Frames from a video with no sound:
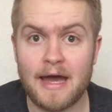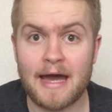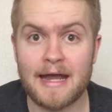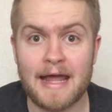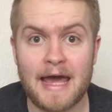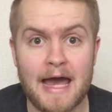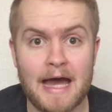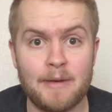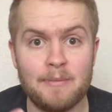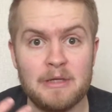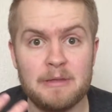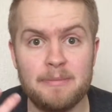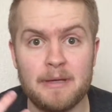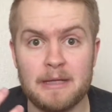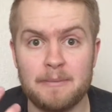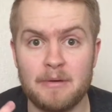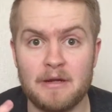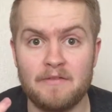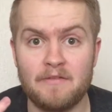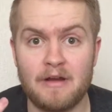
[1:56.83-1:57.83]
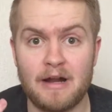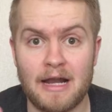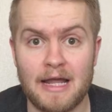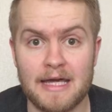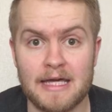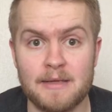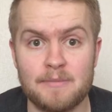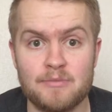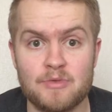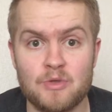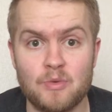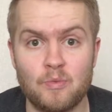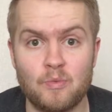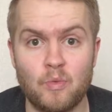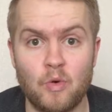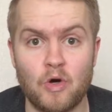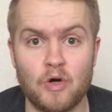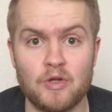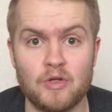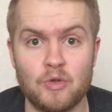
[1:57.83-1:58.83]
and how many people have claimed
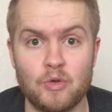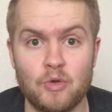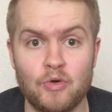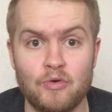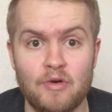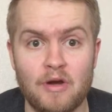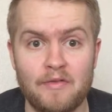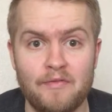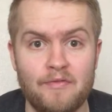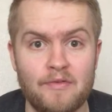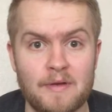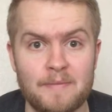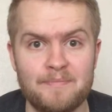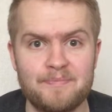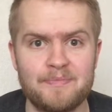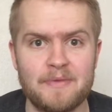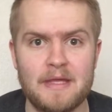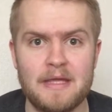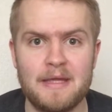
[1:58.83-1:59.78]
what you're offering.